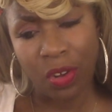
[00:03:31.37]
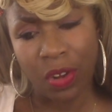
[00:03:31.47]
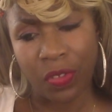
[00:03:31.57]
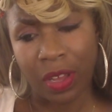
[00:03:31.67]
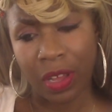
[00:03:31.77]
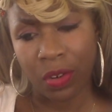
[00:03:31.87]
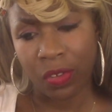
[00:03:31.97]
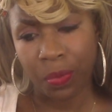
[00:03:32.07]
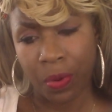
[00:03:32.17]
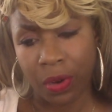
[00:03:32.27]
don't know if the color
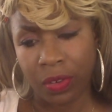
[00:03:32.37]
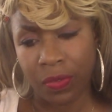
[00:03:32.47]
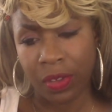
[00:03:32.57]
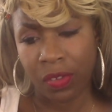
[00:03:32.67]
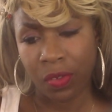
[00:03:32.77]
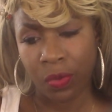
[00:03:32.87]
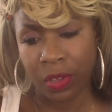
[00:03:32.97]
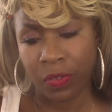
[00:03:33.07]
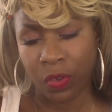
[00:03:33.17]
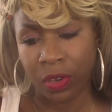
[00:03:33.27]
is part of this with
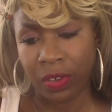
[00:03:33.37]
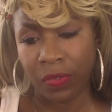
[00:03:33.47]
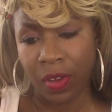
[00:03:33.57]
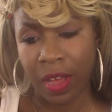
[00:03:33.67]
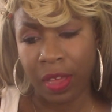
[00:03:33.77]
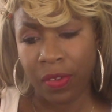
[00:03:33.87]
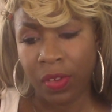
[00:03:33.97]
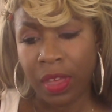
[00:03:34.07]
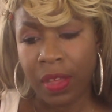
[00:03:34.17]
the 45,